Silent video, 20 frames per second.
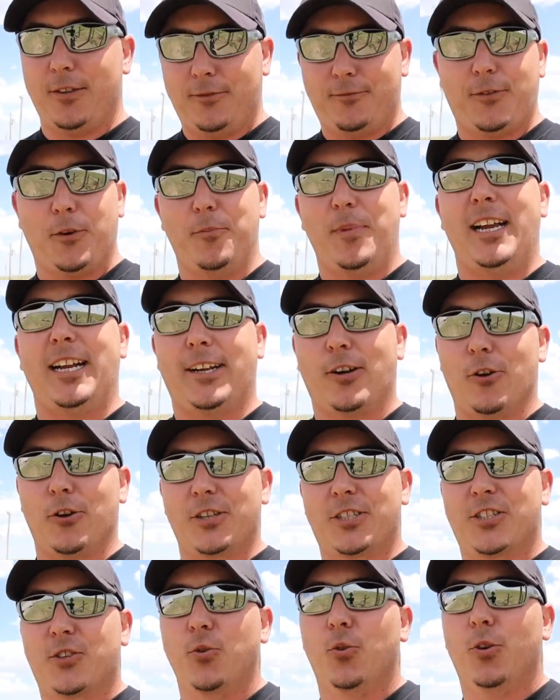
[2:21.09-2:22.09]
for me to go to
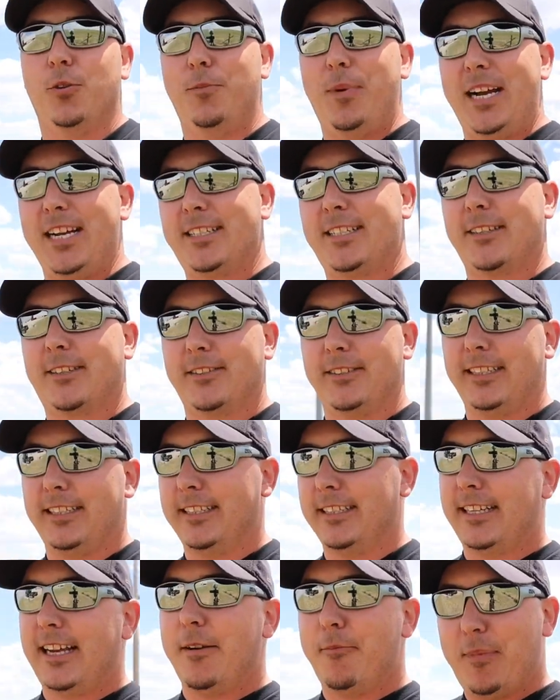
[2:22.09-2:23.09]
school, basically,
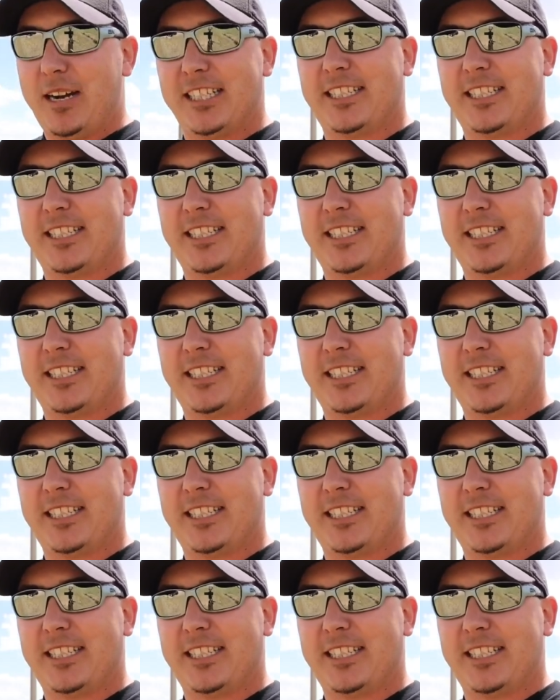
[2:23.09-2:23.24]
to get my